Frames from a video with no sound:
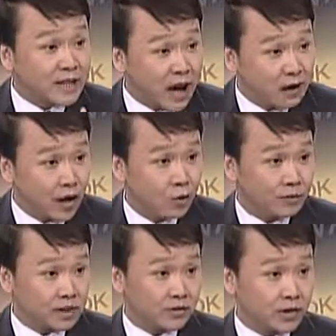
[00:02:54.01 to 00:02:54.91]
download
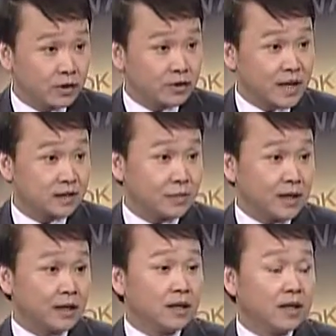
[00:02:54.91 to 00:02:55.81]
materials has
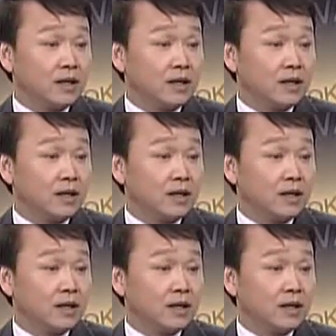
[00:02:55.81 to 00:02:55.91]
been